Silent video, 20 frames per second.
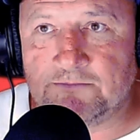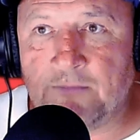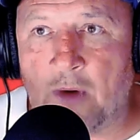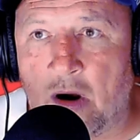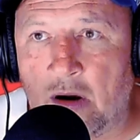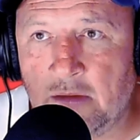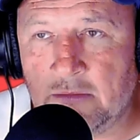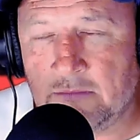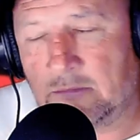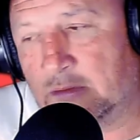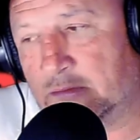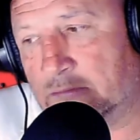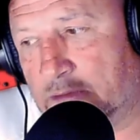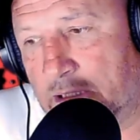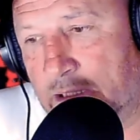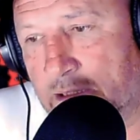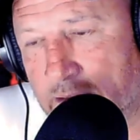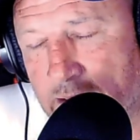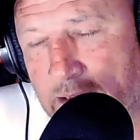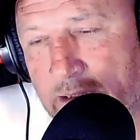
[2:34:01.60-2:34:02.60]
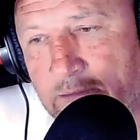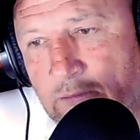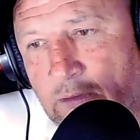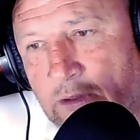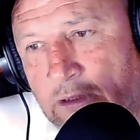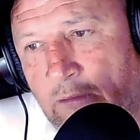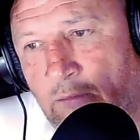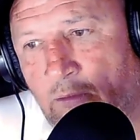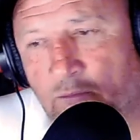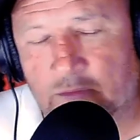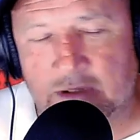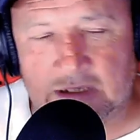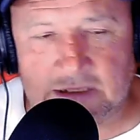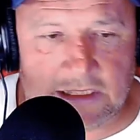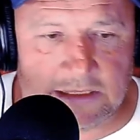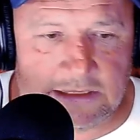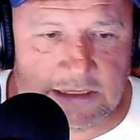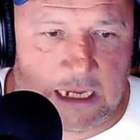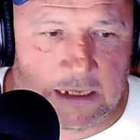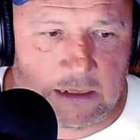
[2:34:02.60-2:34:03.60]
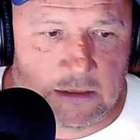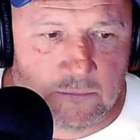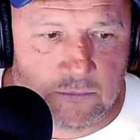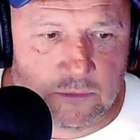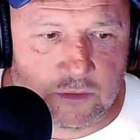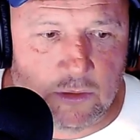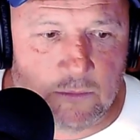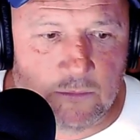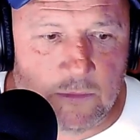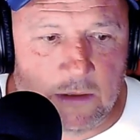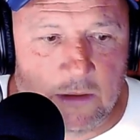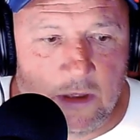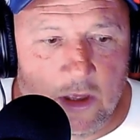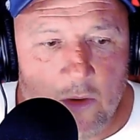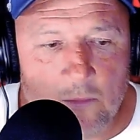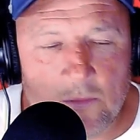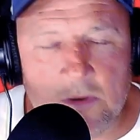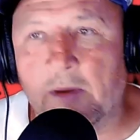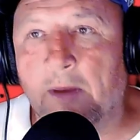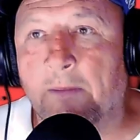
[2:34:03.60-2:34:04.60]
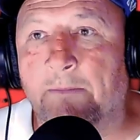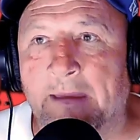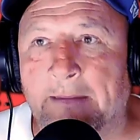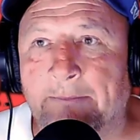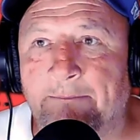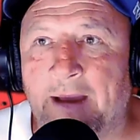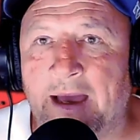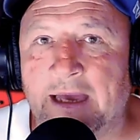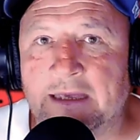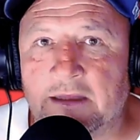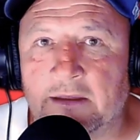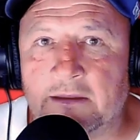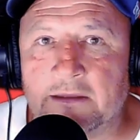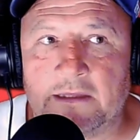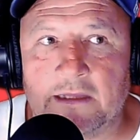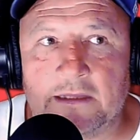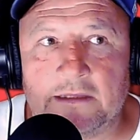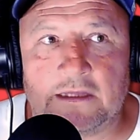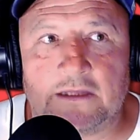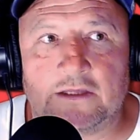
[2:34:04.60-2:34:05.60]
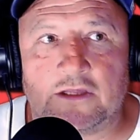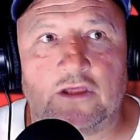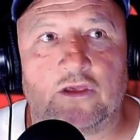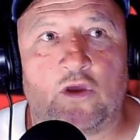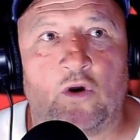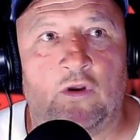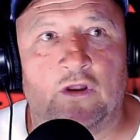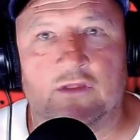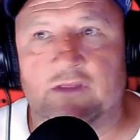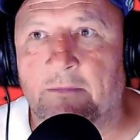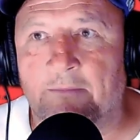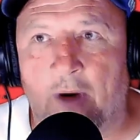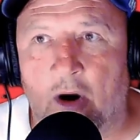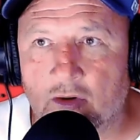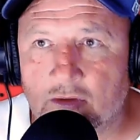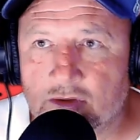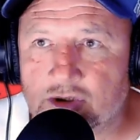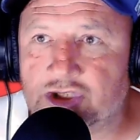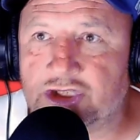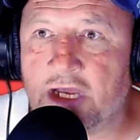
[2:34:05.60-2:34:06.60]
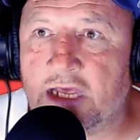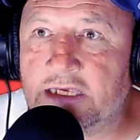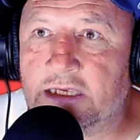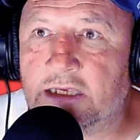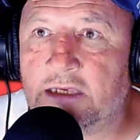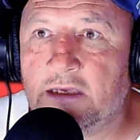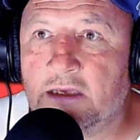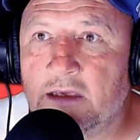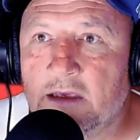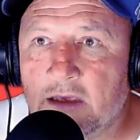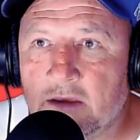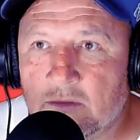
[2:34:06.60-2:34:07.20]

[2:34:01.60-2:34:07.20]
well, I, won't use the technical. We, we were bit by the, the, the they call it the mong snake.